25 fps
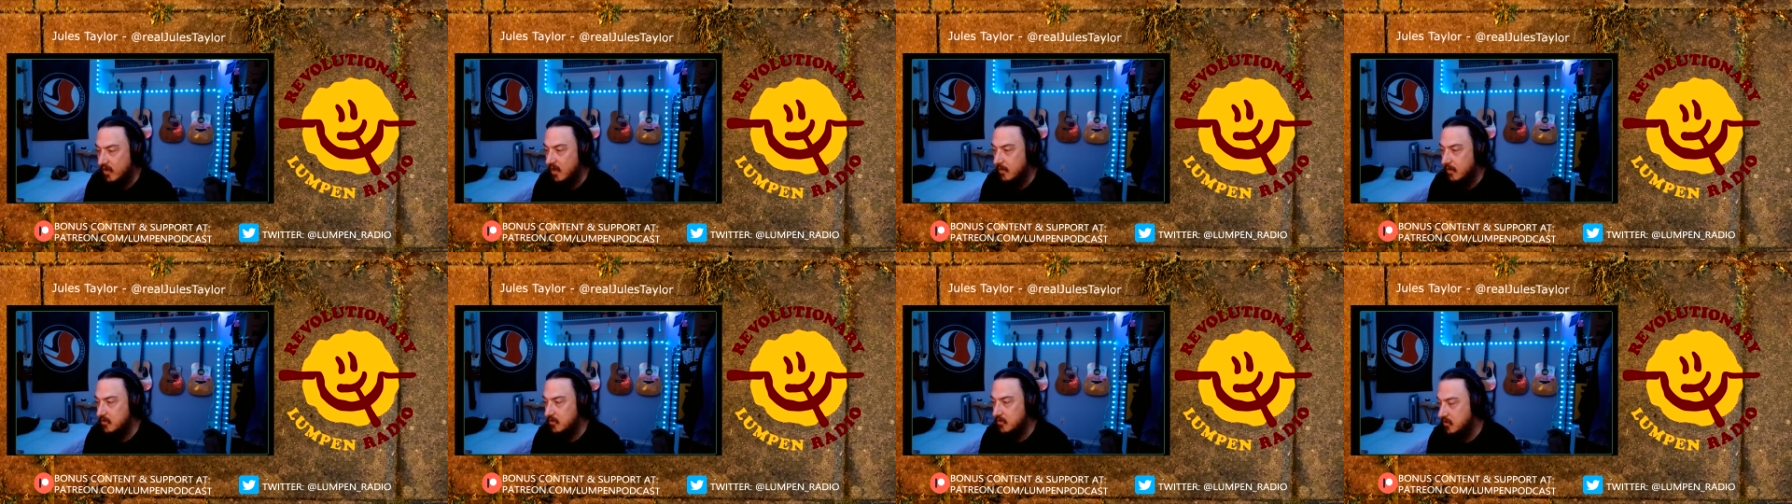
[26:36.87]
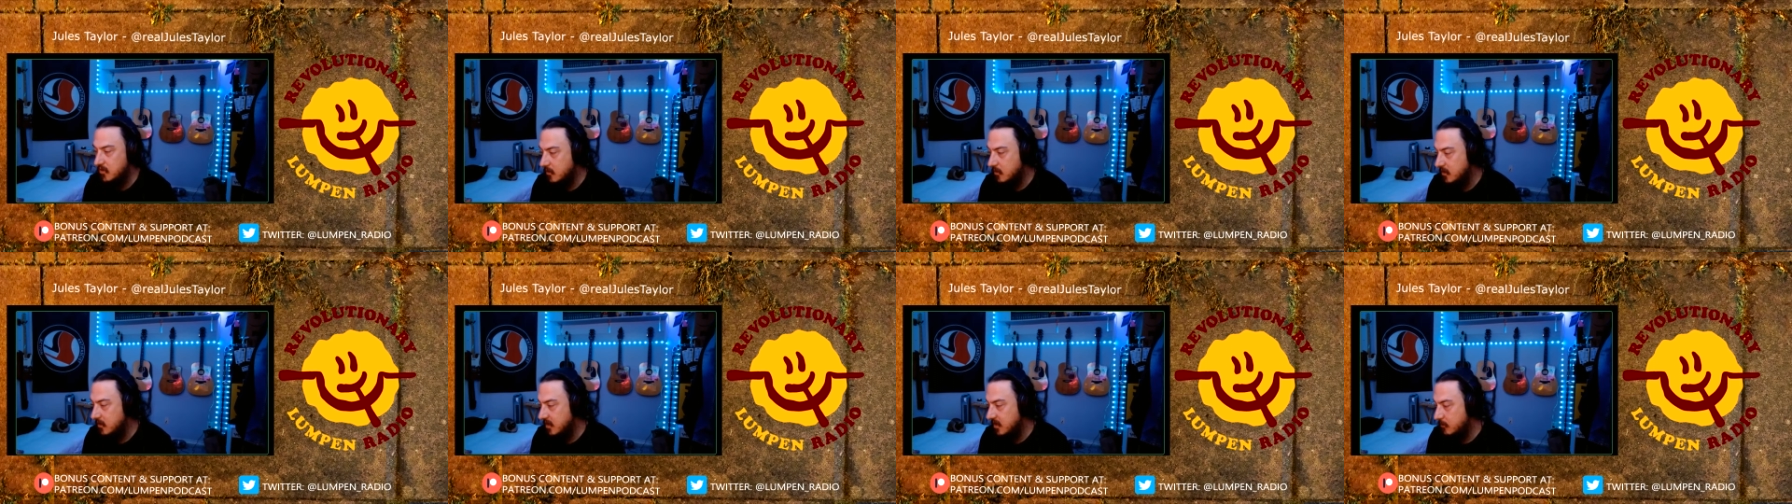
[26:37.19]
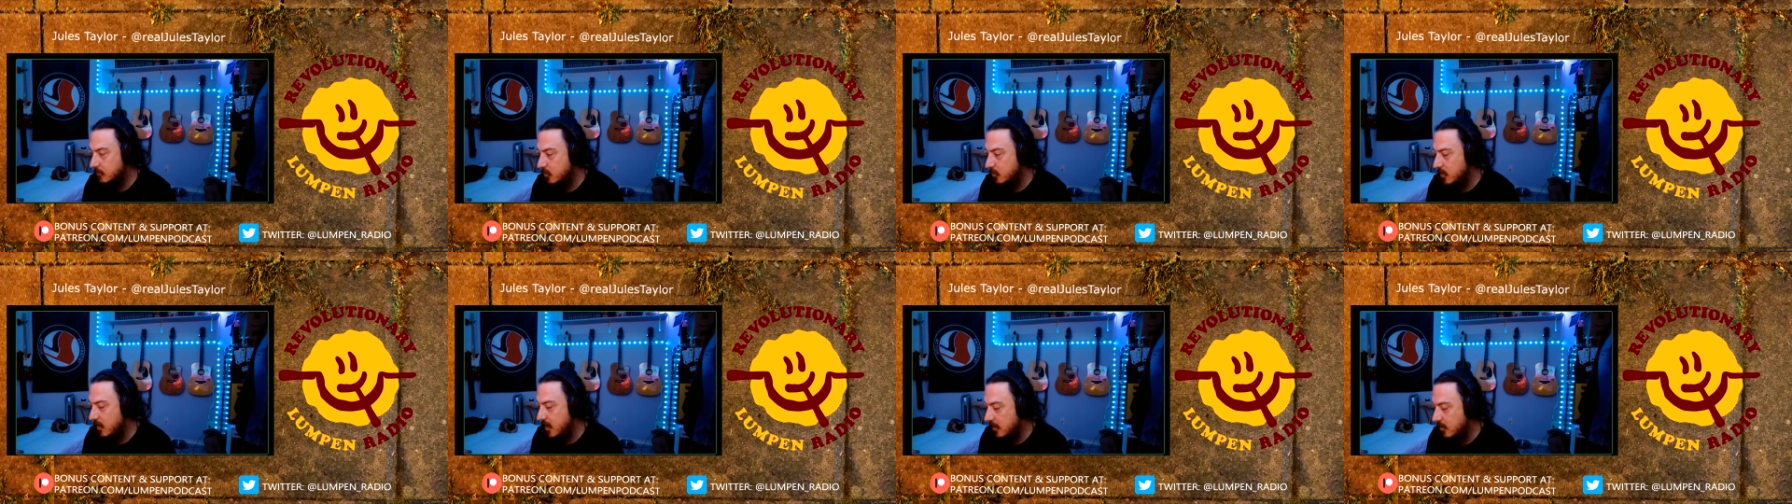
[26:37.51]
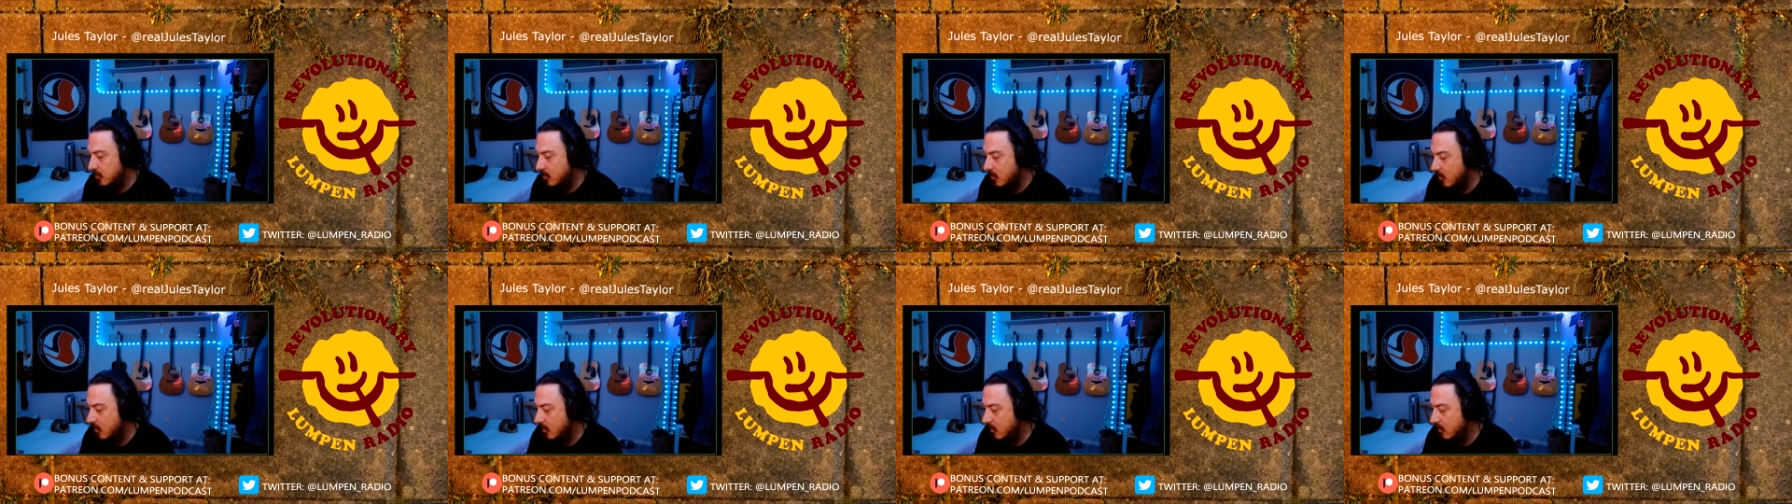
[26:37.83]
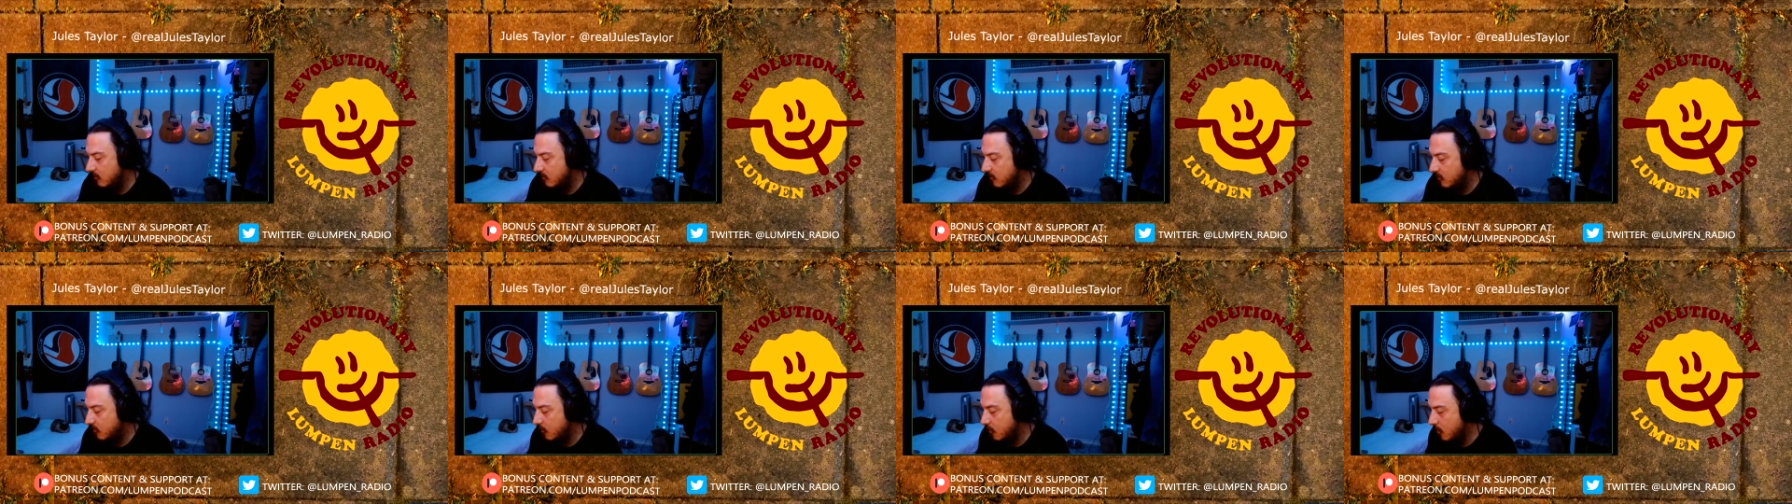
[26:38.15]
episode. He put out a call
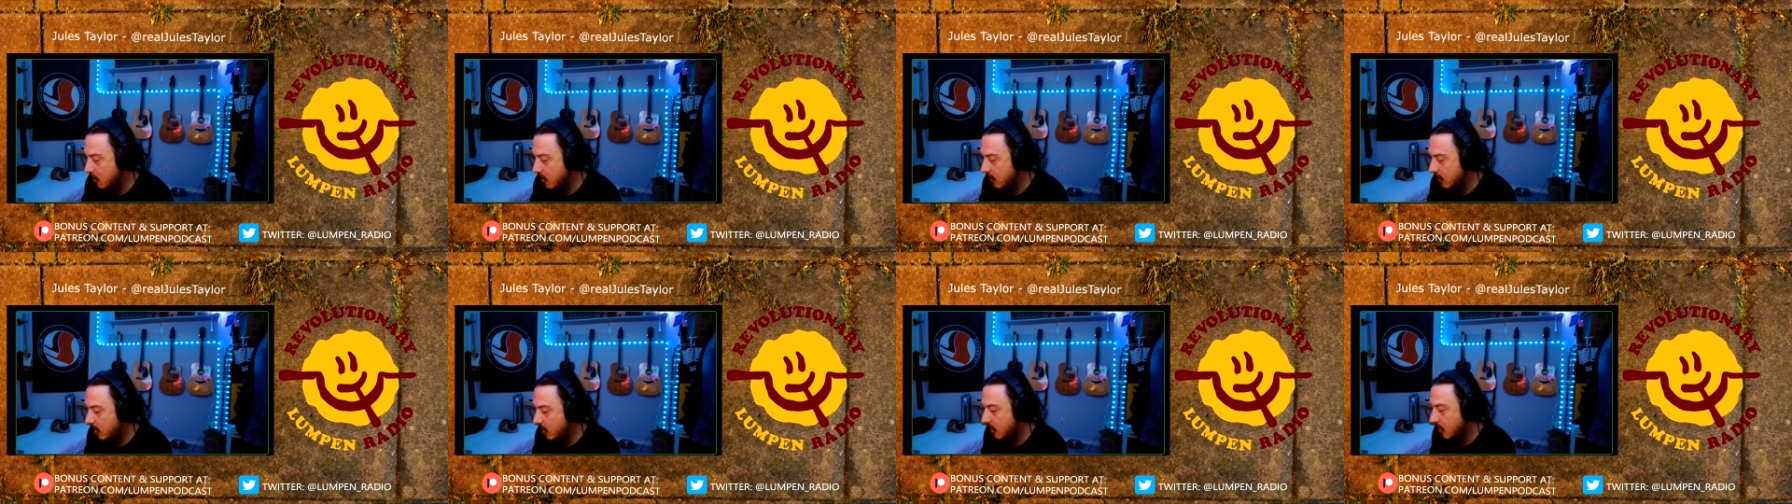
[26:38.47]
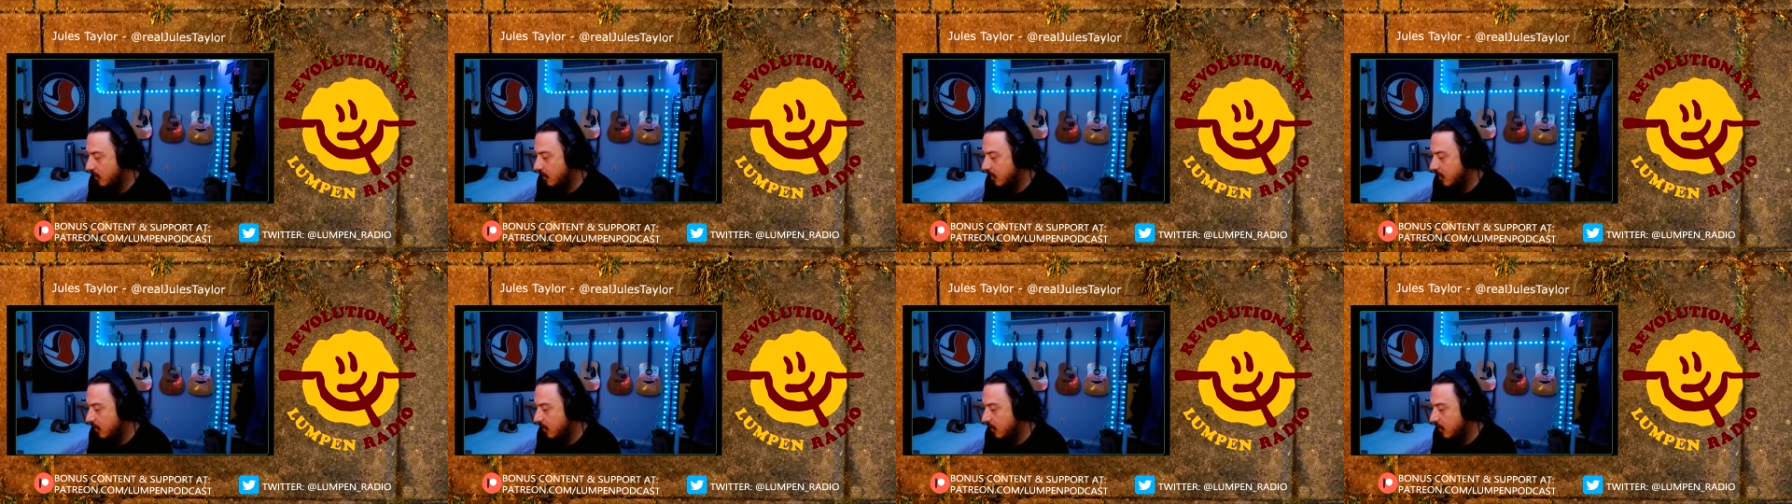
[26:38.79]
for